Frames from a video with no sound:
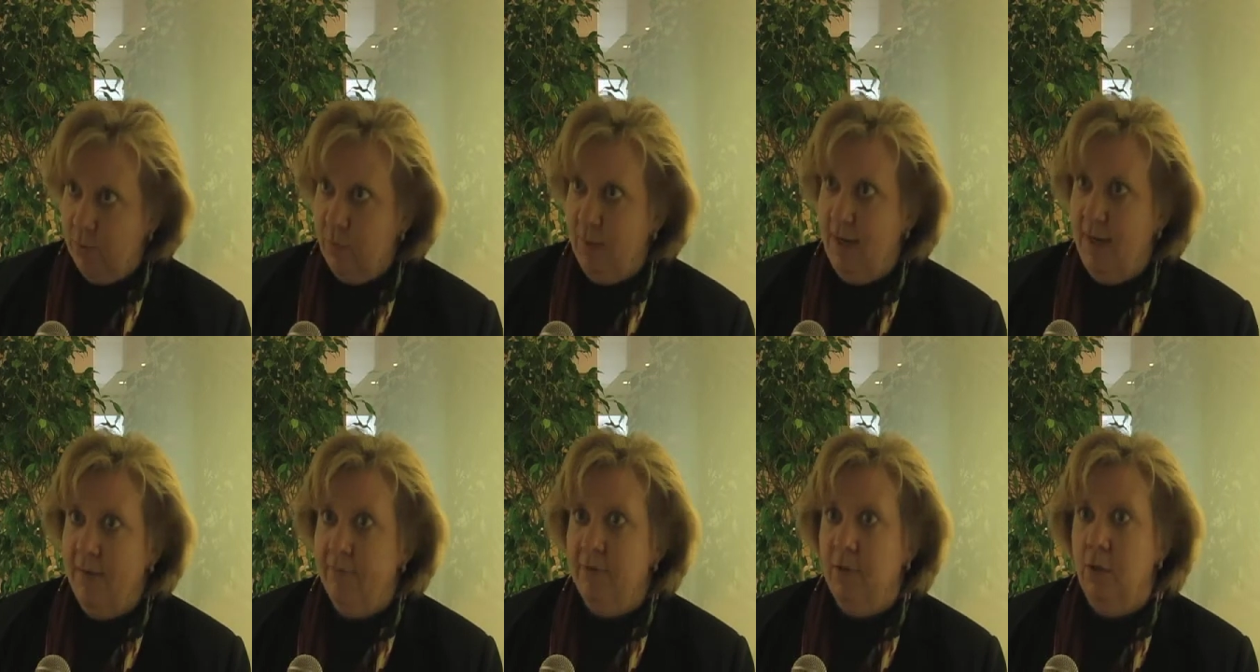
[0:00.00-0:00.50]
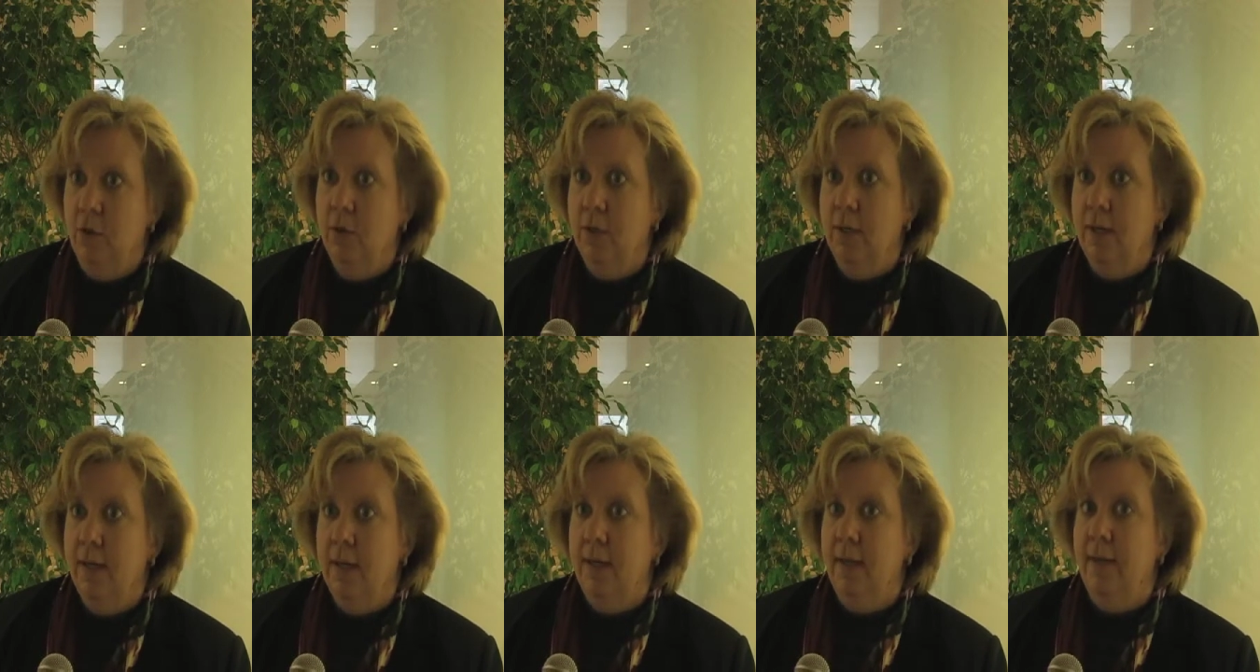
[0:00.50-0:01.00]
We have to
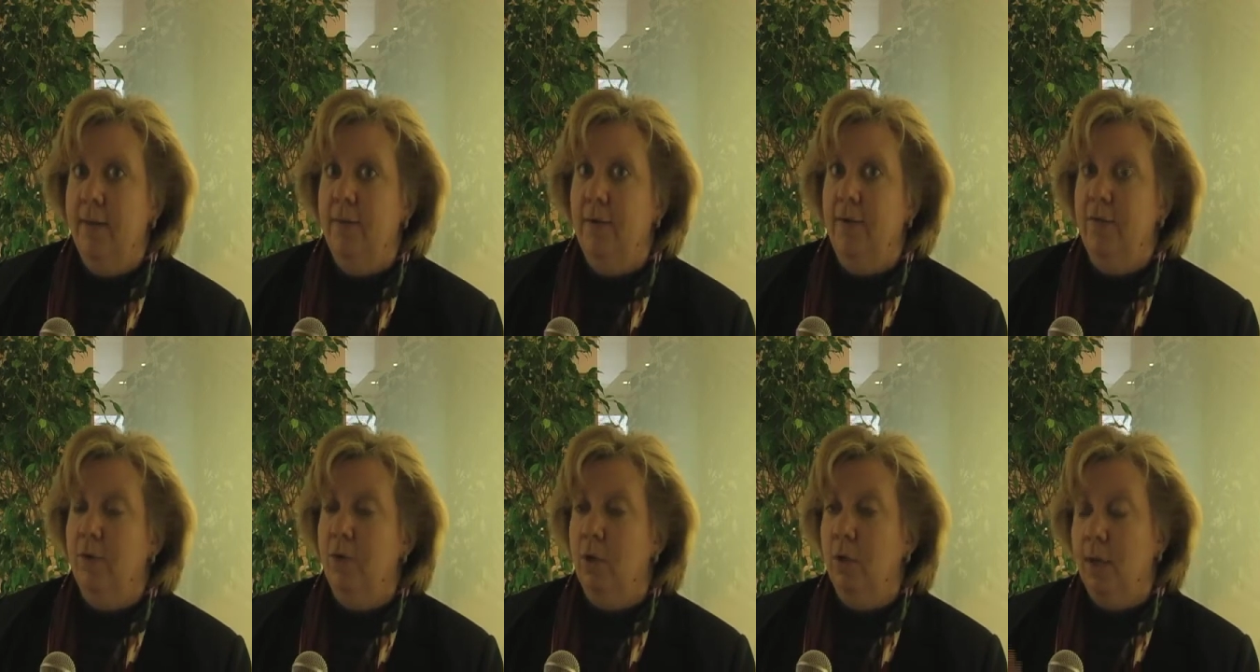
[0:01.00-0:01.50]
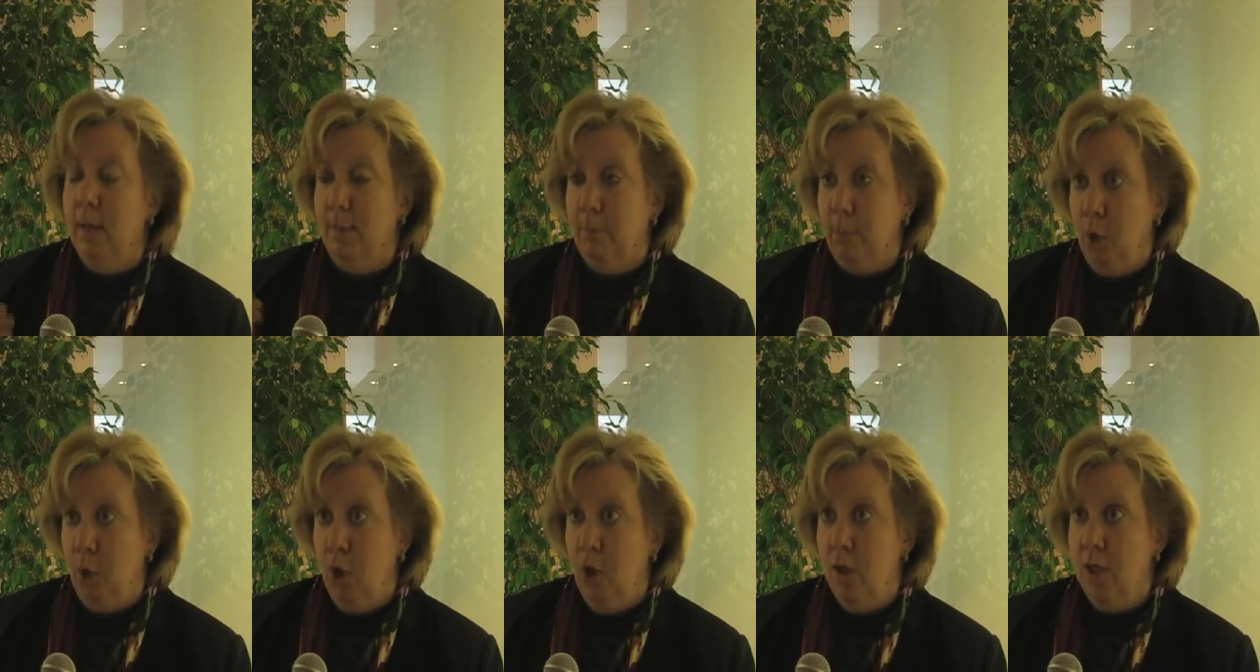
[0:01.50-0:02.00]
look at, if we look at
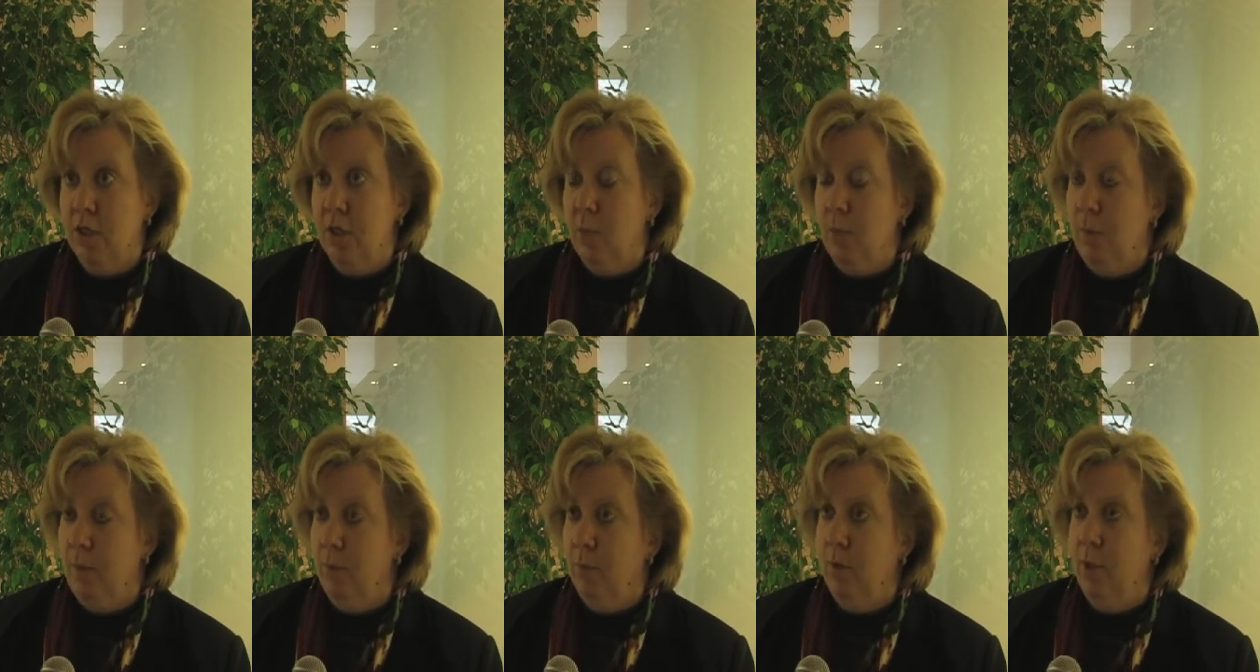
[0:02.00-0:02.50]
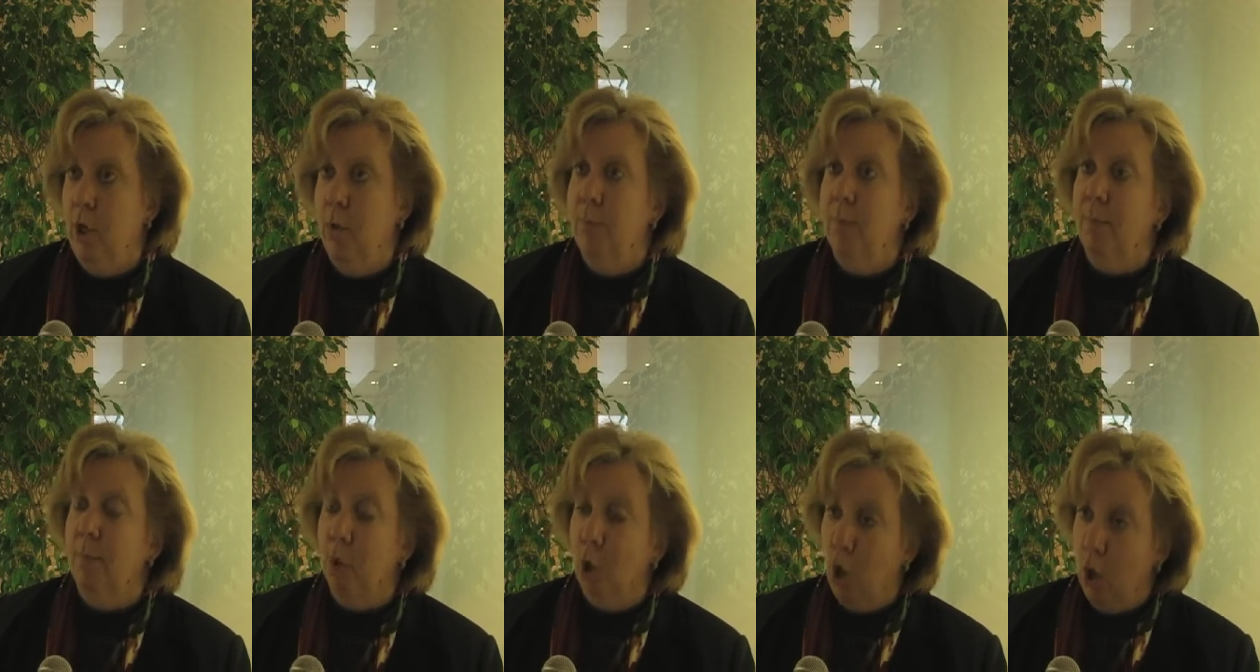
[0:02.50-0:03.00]
blogs and we really
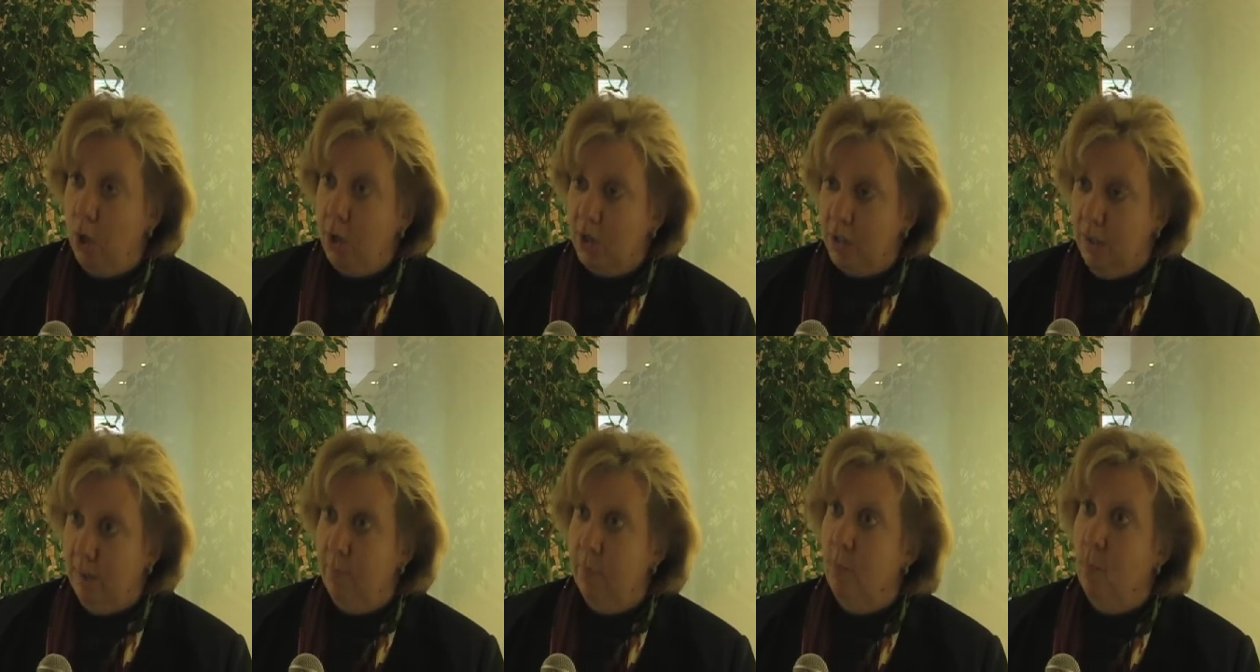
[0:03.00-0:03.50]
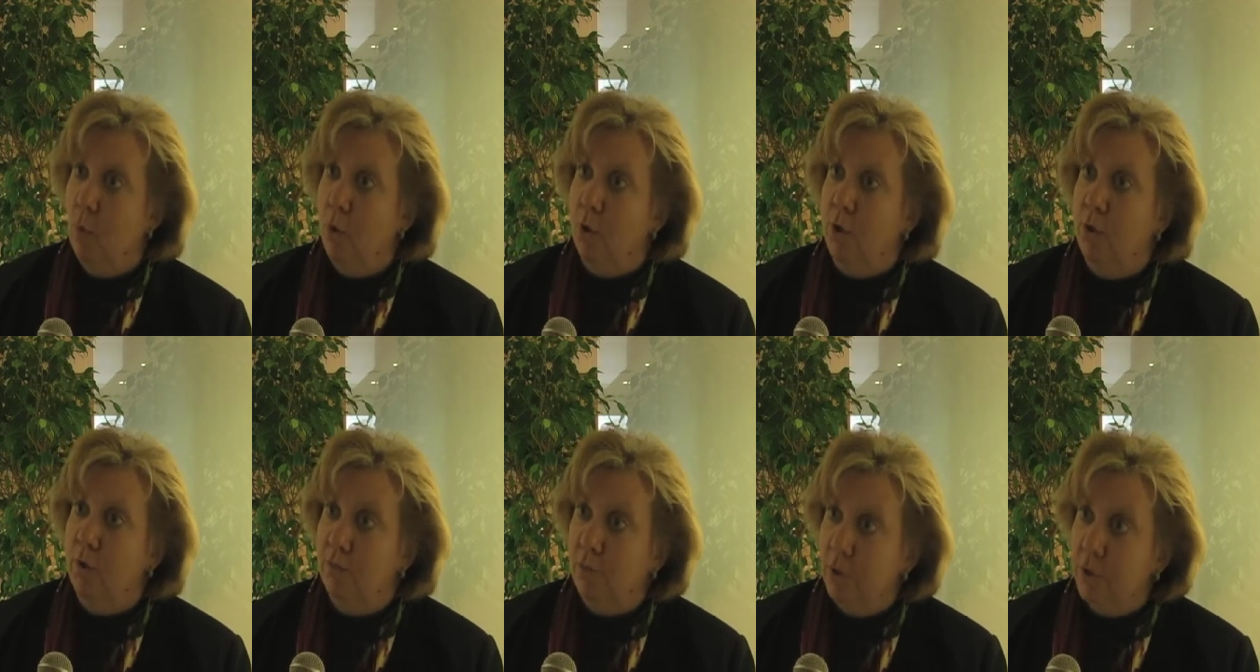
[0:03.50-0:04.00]
open blogs up more
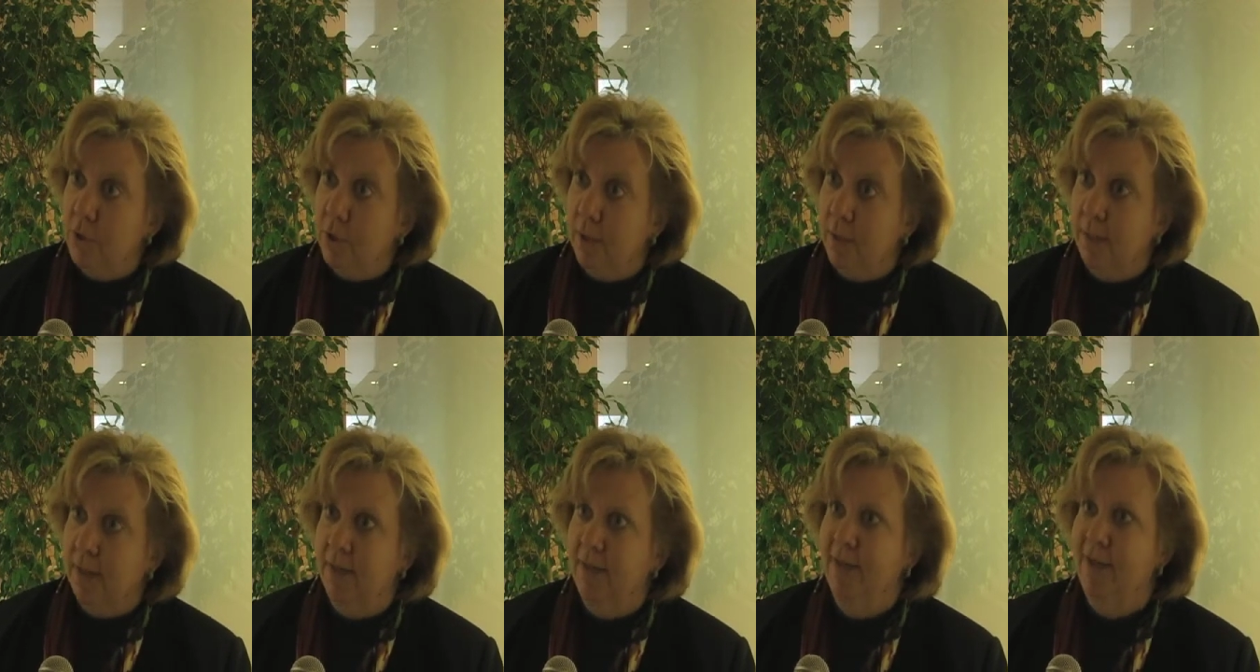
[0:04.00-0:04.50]
universally,